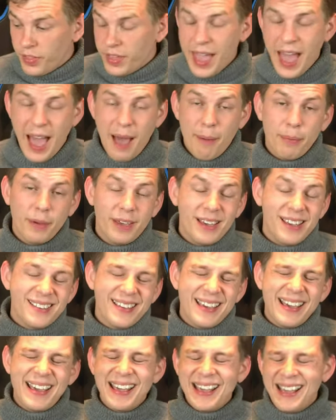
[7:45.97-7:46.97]
The app
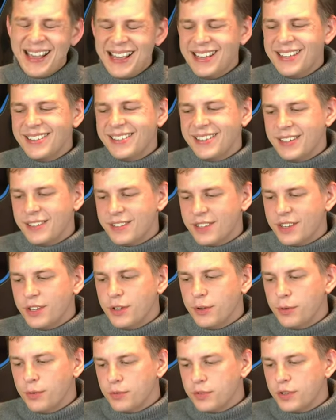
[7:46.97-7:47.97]
is easy to
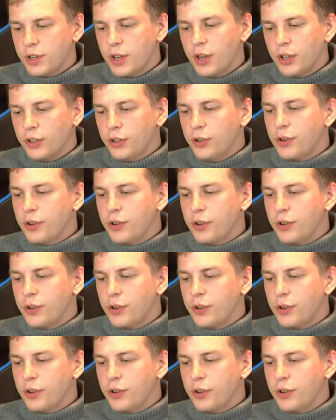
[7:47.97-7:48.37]
use.